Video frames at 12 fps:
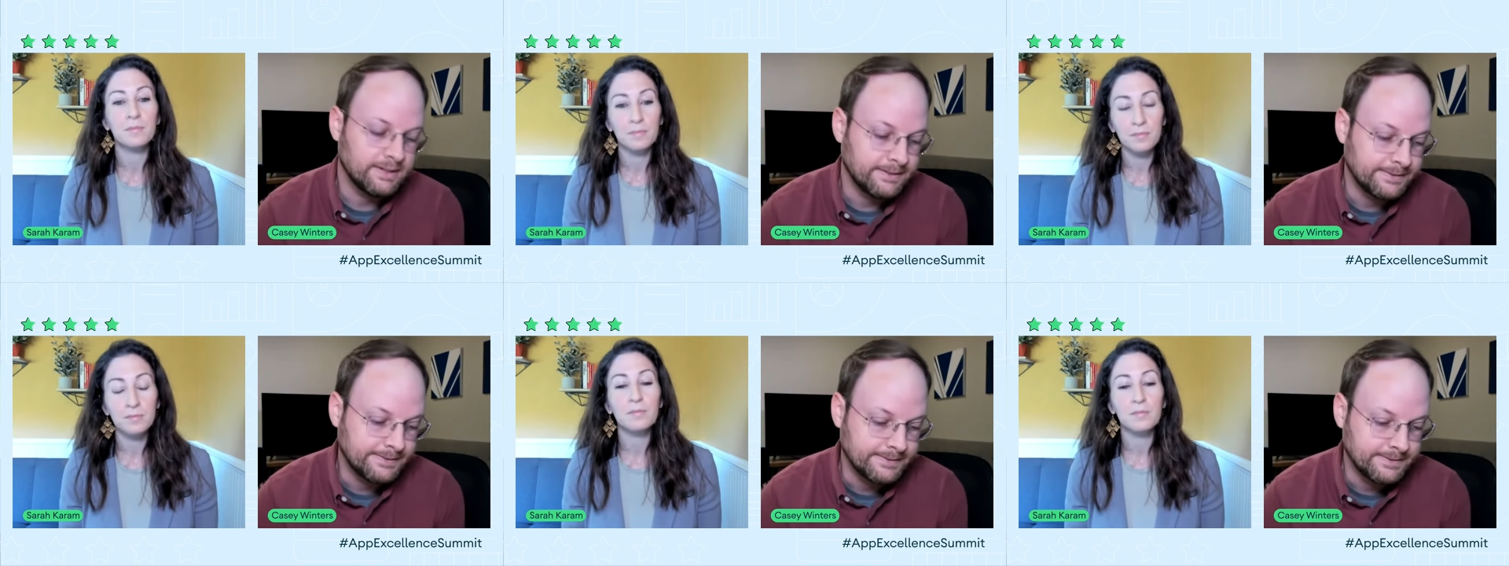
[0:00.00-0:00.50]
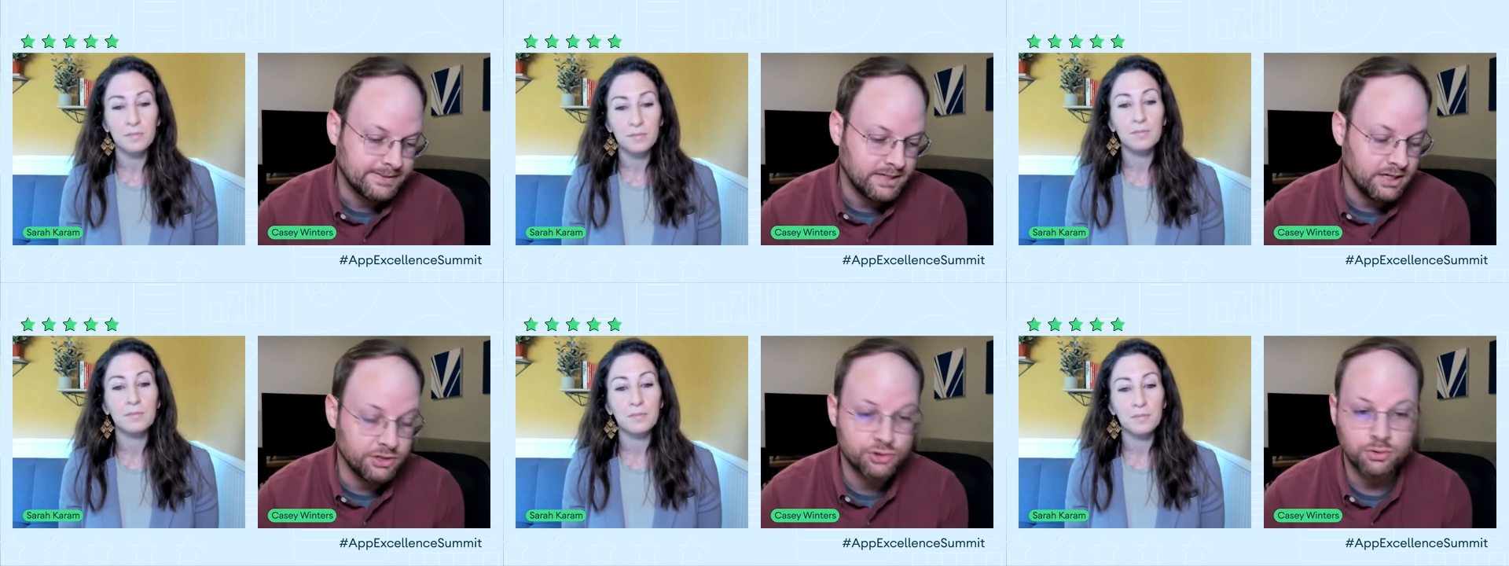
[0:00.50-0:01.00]

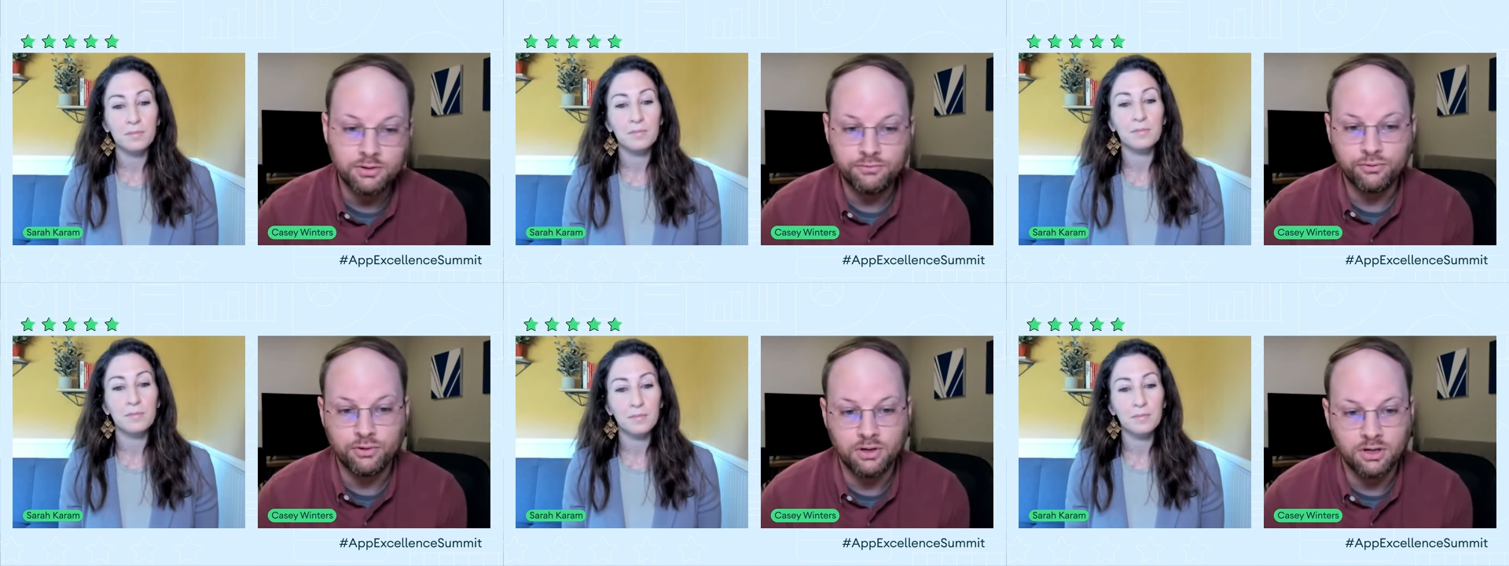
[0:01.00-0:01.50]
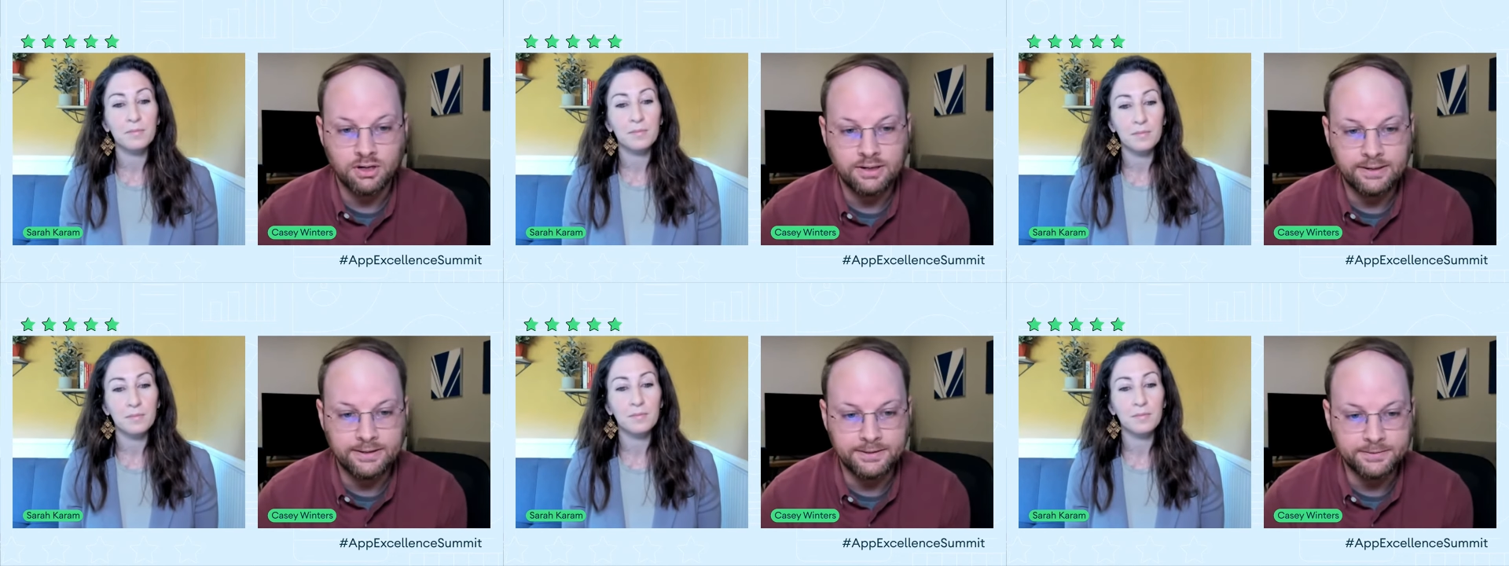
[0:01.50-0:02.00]
Speaker 1: And shortly before
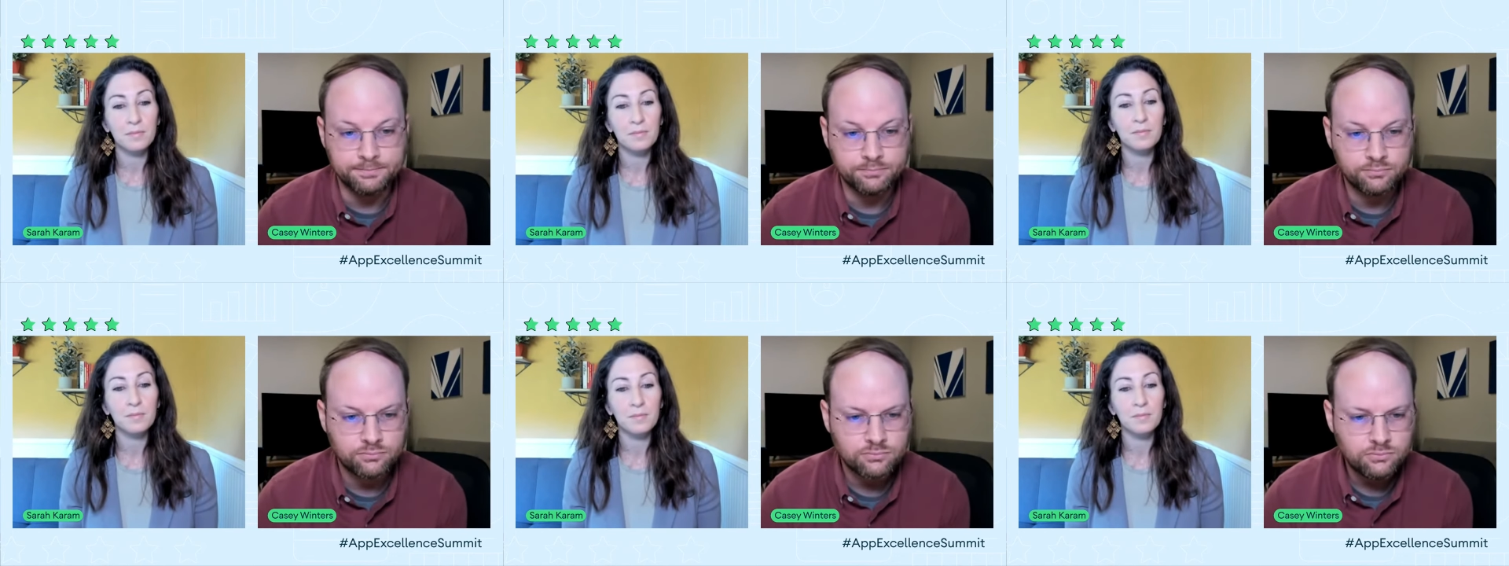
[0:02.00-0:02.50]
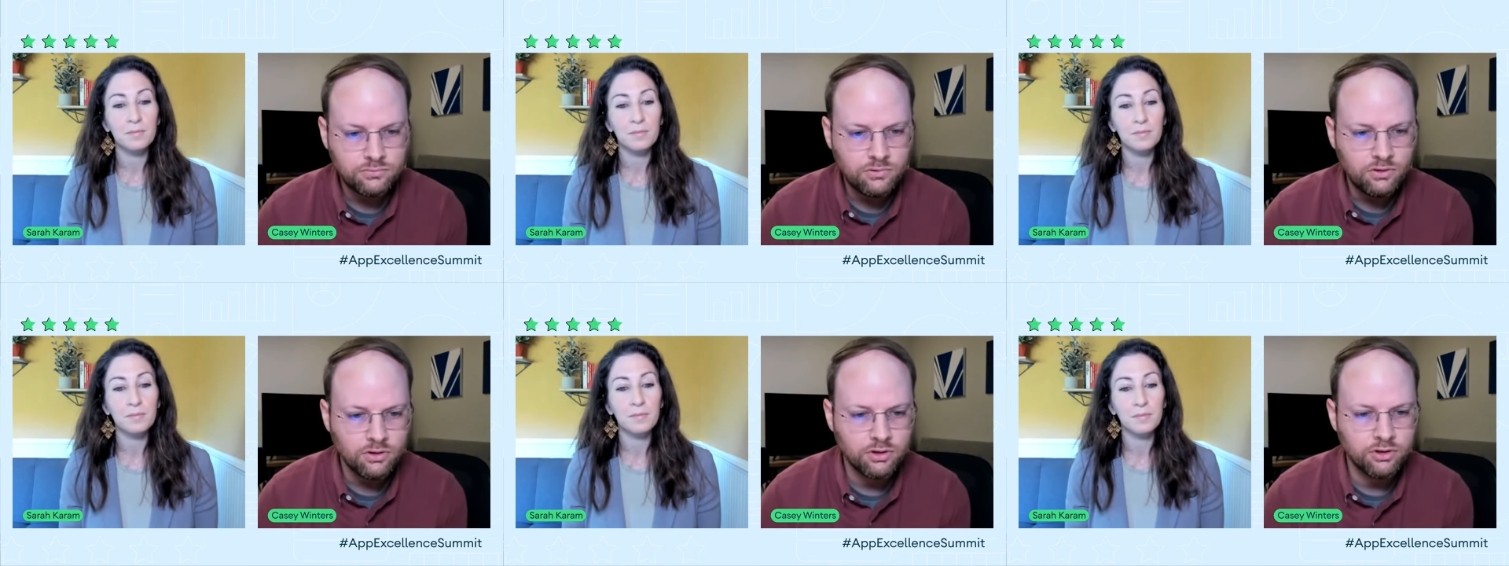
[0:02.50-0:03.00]

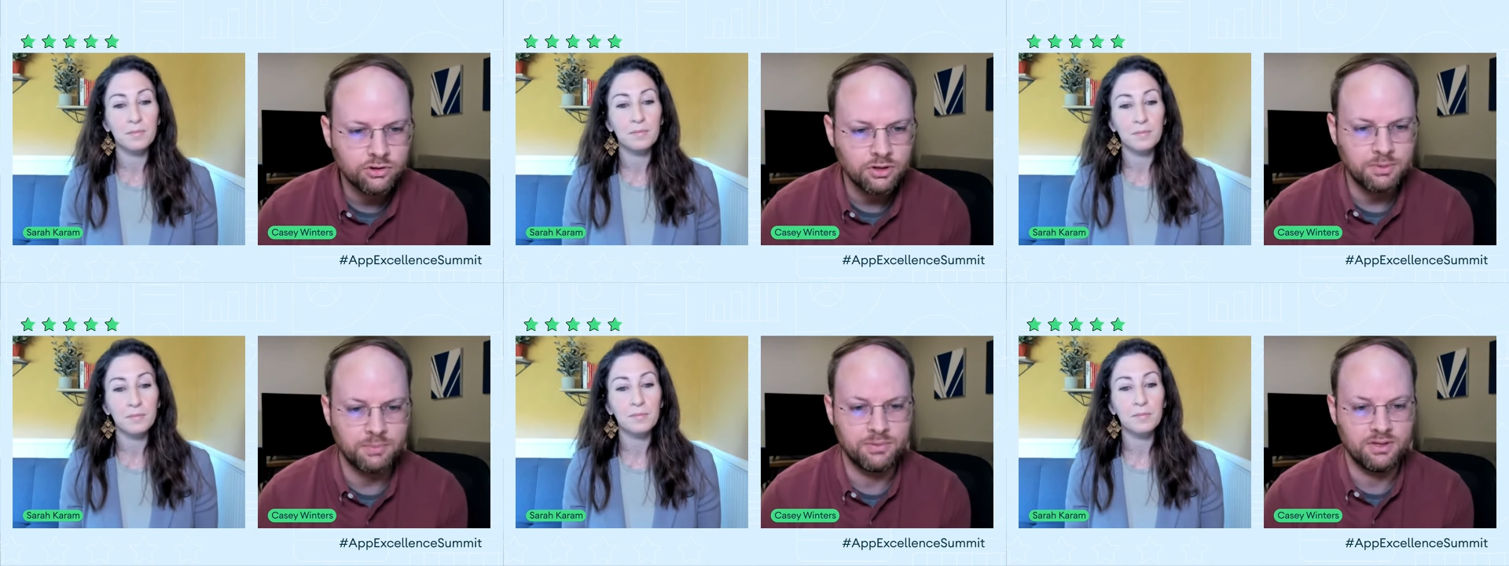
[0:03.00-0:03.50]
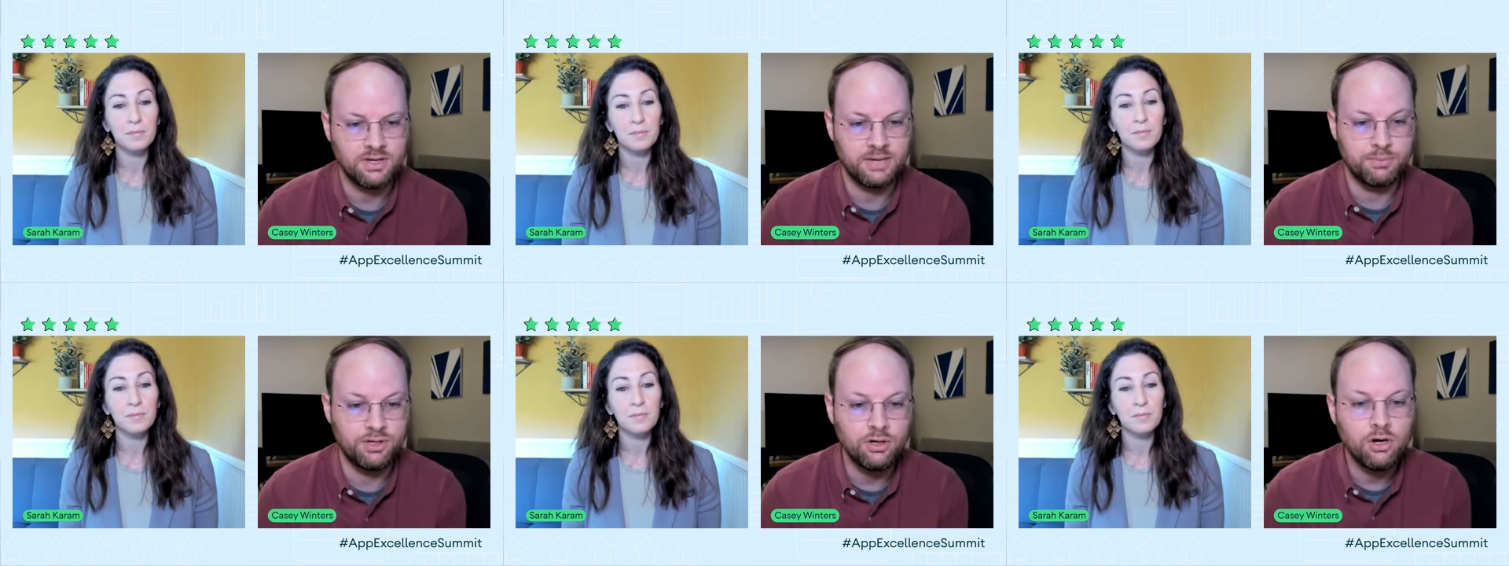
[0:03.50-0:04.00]
Grubhub's
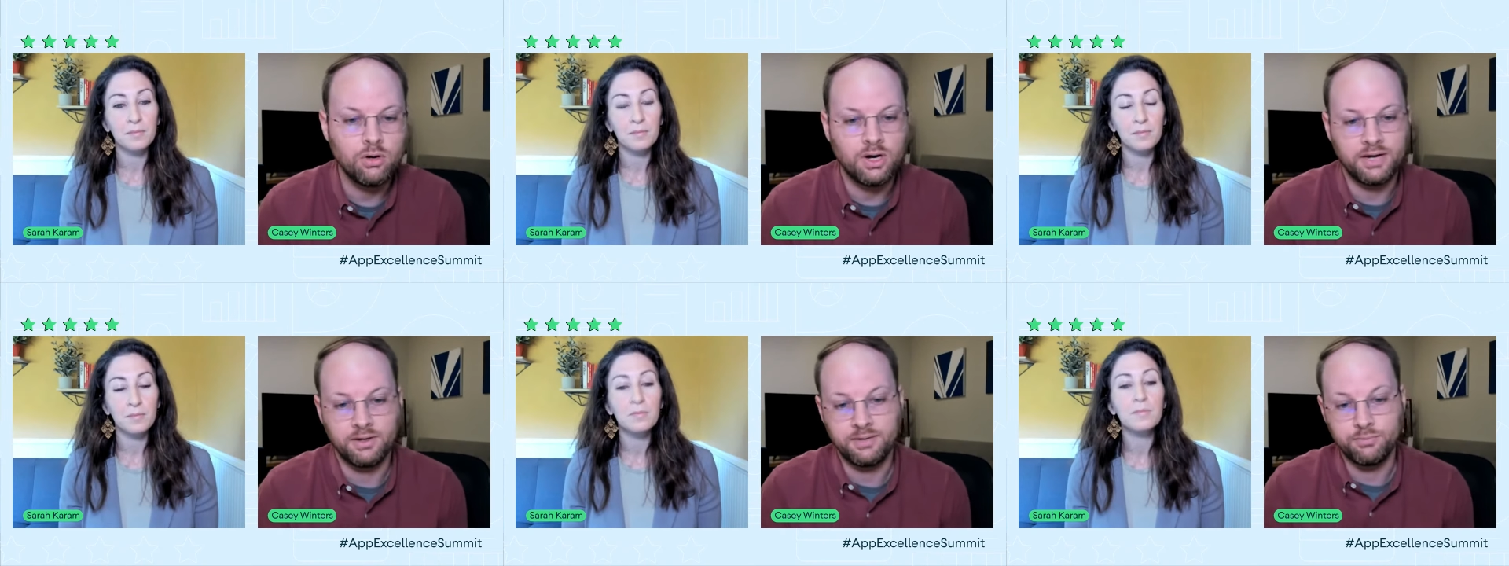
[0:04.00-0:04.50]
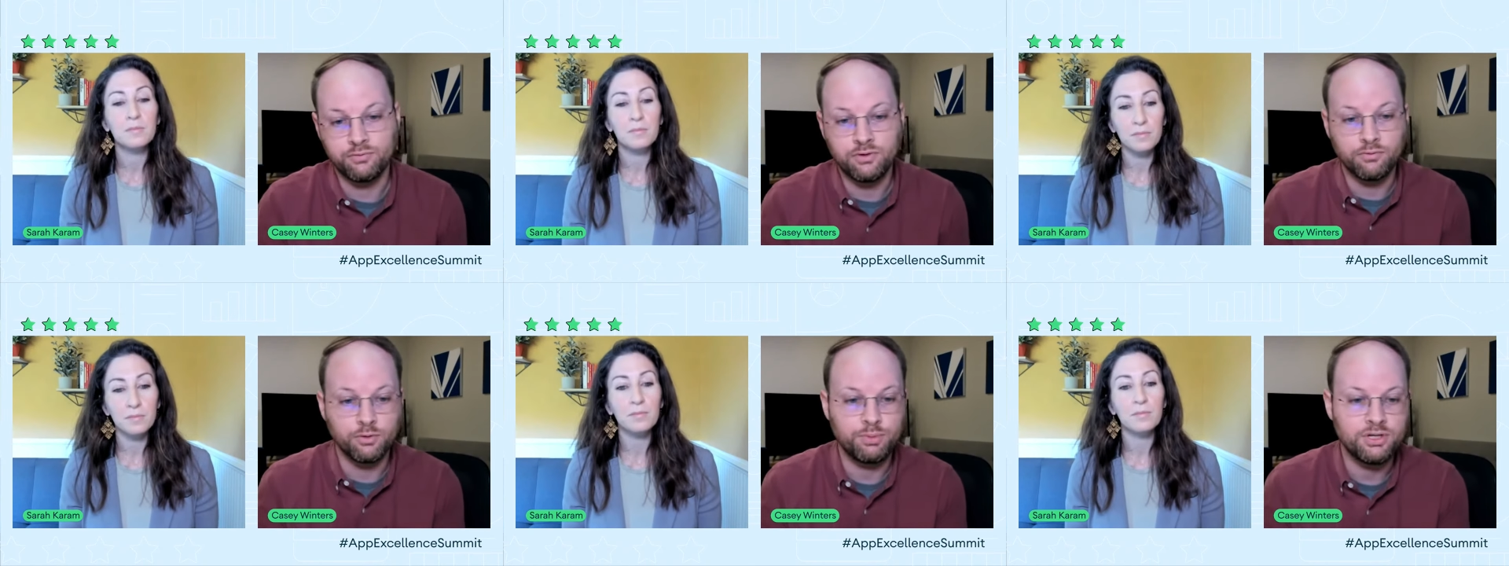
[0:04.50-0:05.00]
IPO, I
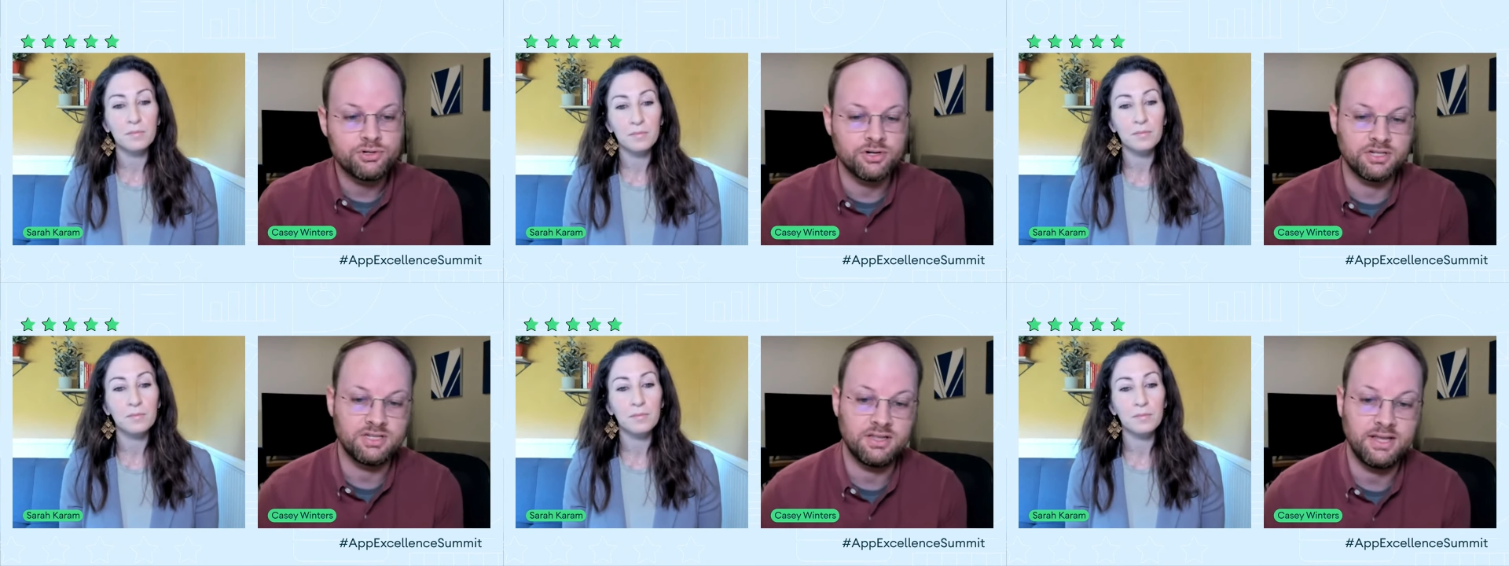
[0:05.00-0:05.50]
moved over to Pinterest,